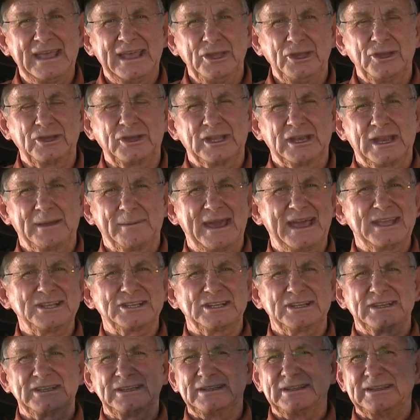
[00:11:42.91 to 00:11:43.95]
You can
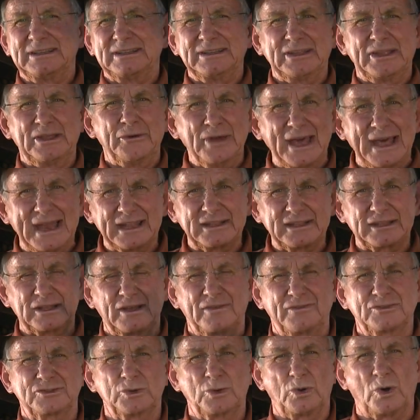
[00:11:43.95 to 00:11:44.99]
imagine the
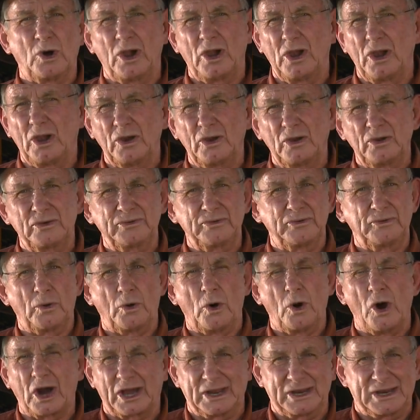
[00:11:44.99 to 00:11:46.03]
relatives were all
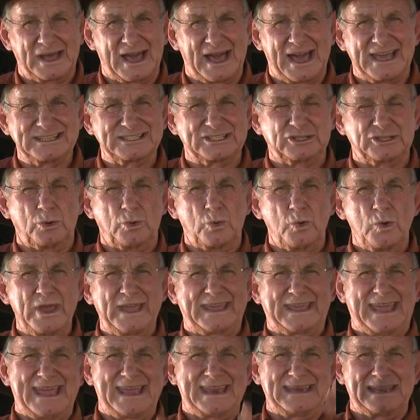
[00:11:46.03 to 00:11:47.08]
organized. The
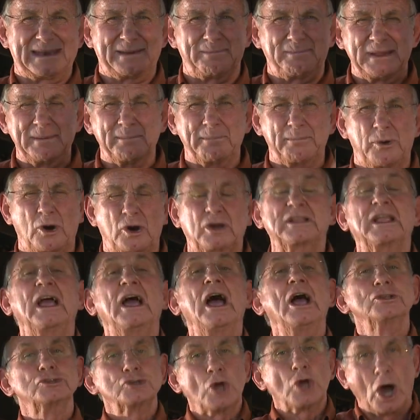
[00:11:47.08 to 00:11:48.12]
weekend had been booked.
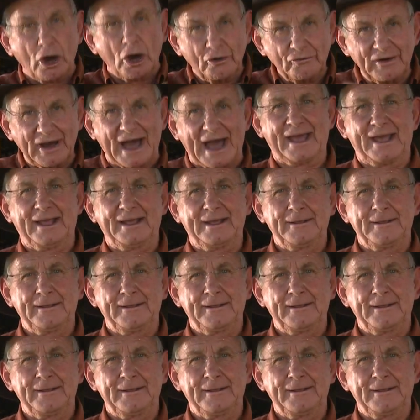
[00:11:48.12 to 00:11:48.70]
It's over.